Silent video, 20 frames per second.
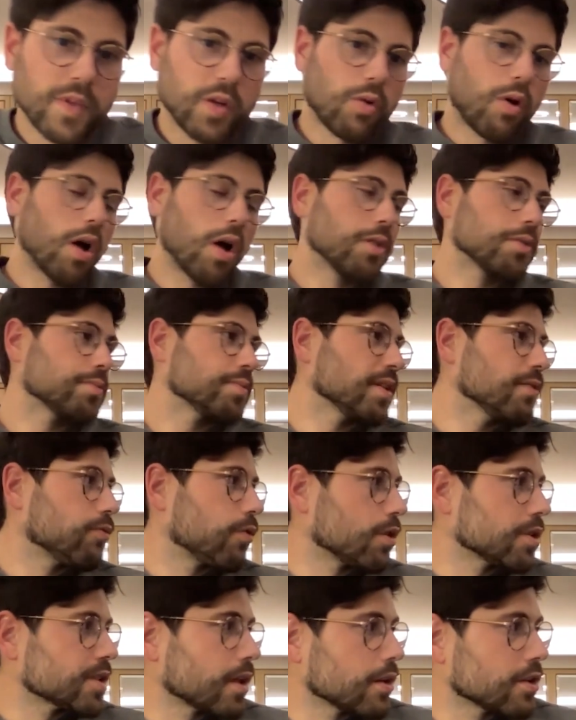There will always be
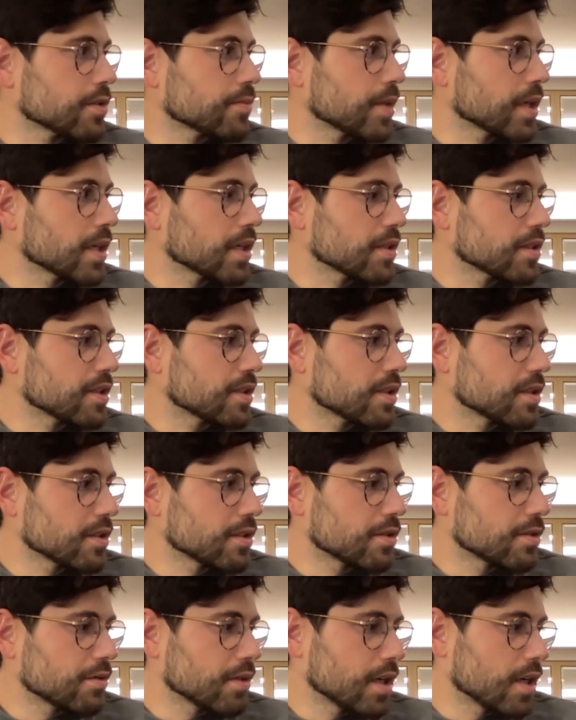four sellers because this
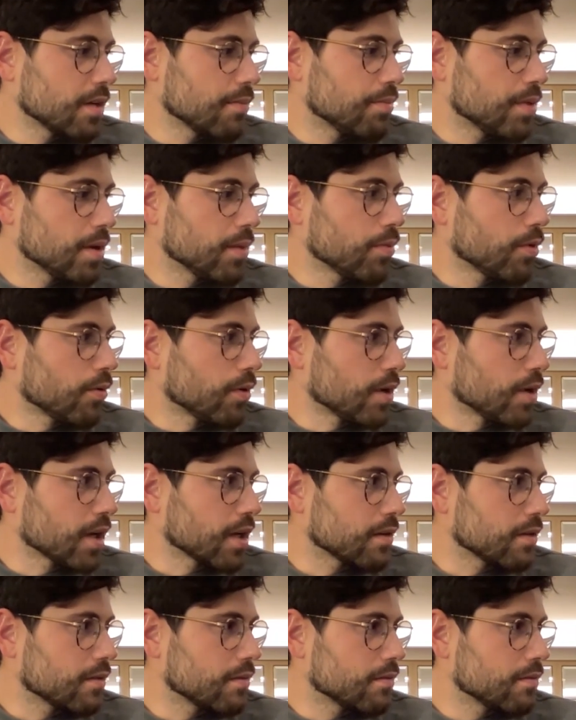industry, people want to
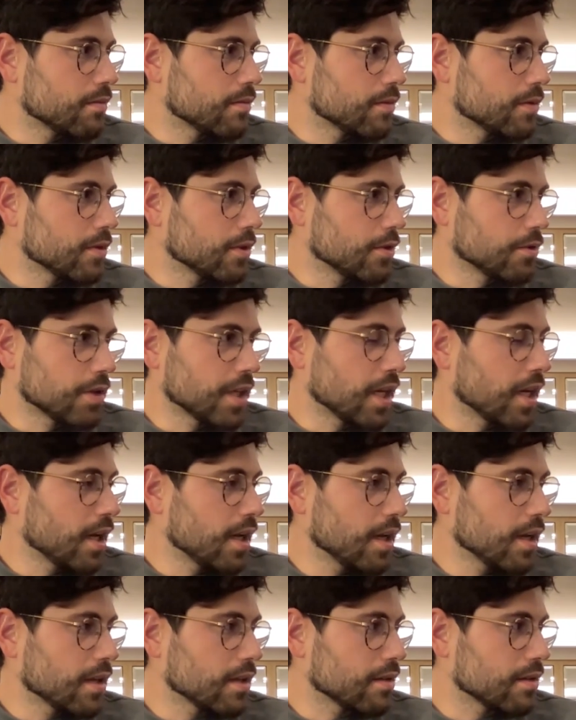get
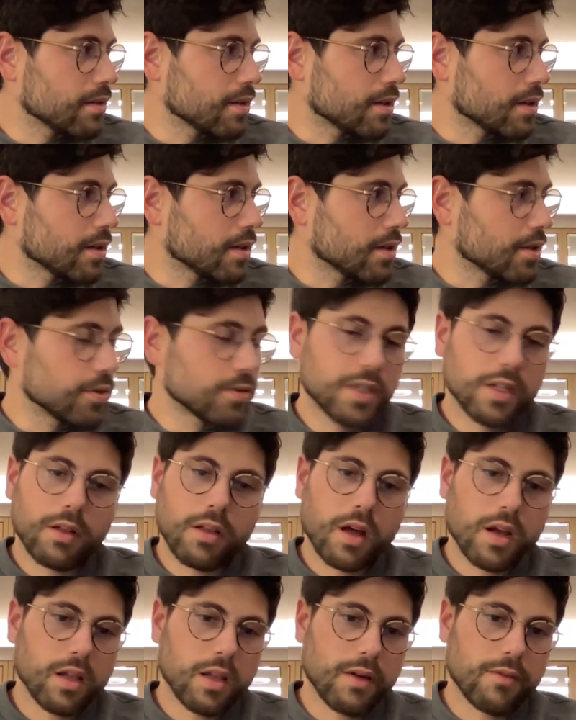greedy and uh, using a
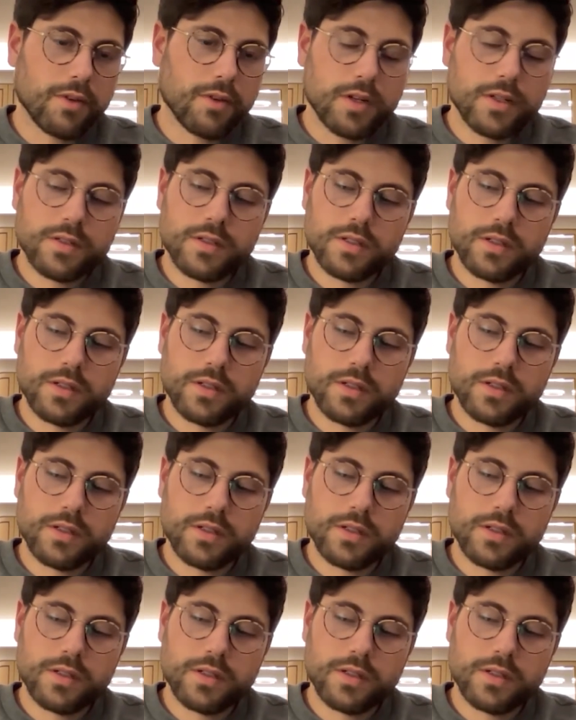lot of leverage.